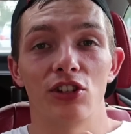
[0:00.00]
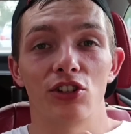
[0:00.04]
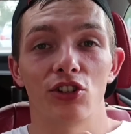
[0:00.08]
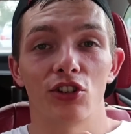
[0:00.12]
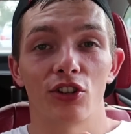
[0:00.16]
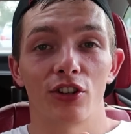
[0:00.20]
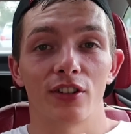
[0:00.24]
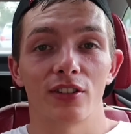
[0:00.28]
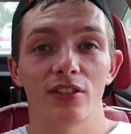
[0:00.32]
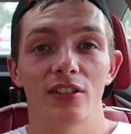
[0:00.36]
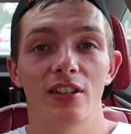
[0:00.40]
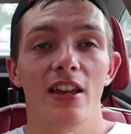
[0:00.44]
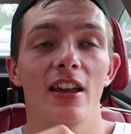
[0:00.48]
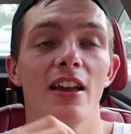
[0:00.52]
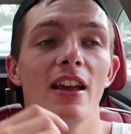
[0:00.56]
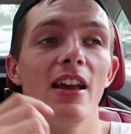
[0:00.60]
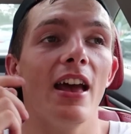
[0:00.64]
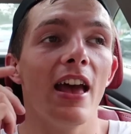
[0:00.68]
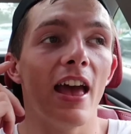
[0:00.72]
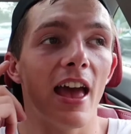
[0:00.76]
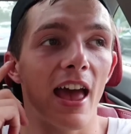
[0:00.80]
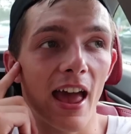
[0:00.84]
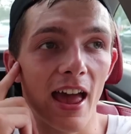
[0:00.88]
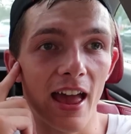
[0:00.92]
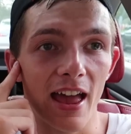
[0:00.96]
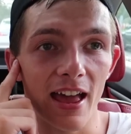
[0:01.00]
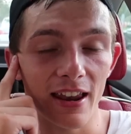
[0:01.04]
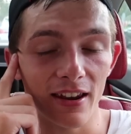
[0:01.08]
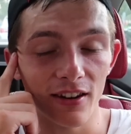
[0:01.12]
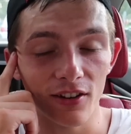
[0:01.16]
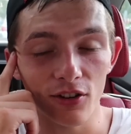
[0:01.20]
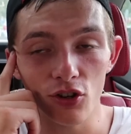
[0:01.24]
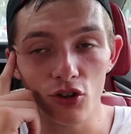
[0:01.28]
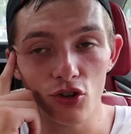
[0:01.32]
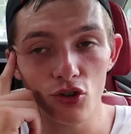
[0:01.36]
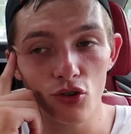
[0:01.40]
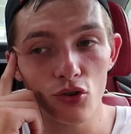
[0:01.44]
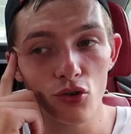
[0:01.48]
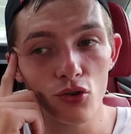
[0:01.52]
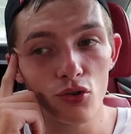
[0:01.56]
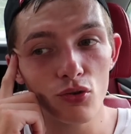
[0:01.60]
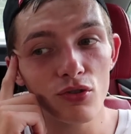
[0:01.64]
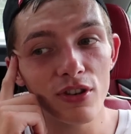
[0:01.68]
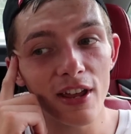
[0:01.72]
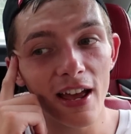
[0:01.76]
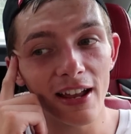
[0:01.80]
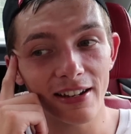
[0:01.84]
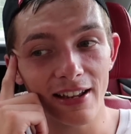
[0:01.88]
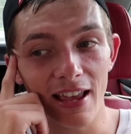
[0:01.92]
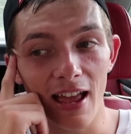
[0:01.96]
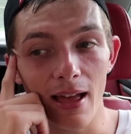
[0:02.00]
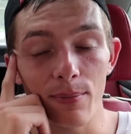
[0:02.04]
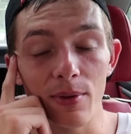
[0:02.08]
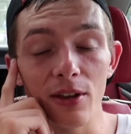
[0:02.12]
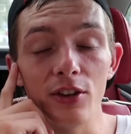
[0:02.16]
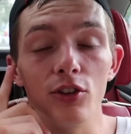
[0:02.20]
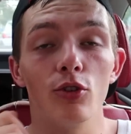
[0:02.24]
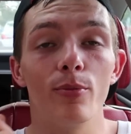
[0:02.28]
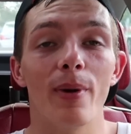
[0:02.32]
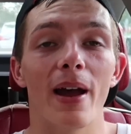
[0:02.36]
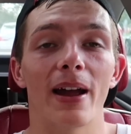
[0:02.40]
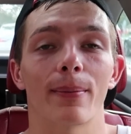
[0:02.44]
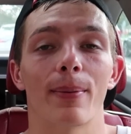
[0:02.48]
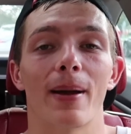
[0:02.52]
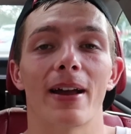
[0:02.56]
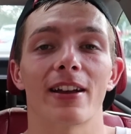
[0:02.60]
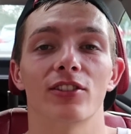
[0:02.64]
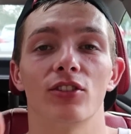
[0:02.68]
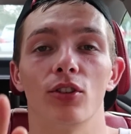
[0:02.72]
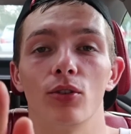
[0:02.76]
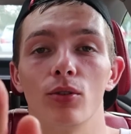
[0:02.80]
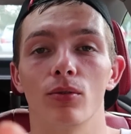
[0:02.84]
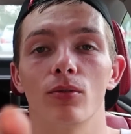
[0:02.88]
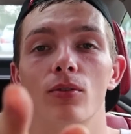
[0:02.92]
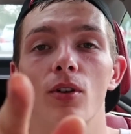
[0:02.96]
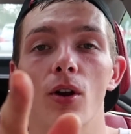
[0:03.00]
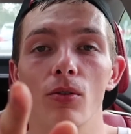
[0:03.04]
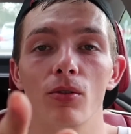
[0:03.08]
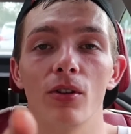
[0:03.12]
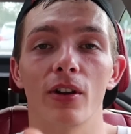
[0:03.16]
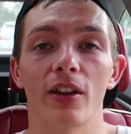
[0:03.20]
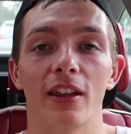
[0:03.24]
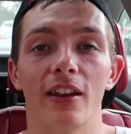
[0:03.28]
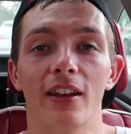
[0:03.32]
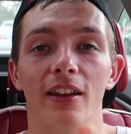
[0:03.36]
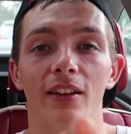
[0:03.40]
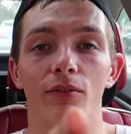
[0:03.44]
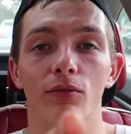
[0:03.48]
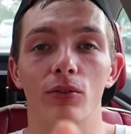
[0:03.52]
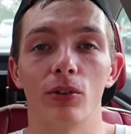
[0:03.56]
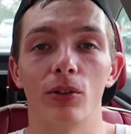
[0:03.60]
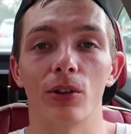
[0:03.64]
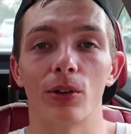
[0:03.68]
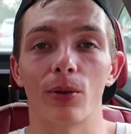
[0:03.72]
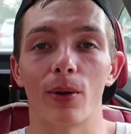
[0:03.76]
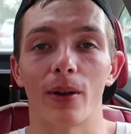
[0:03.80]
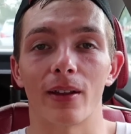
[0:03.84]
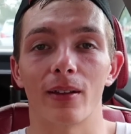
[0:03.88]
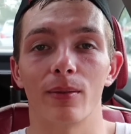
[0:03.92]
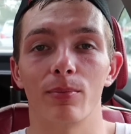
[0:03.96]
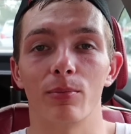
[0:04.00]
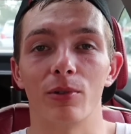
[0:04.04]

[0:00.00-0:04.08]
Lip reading: t-shirts and new dad cap and new backpack, so go look at it really quick,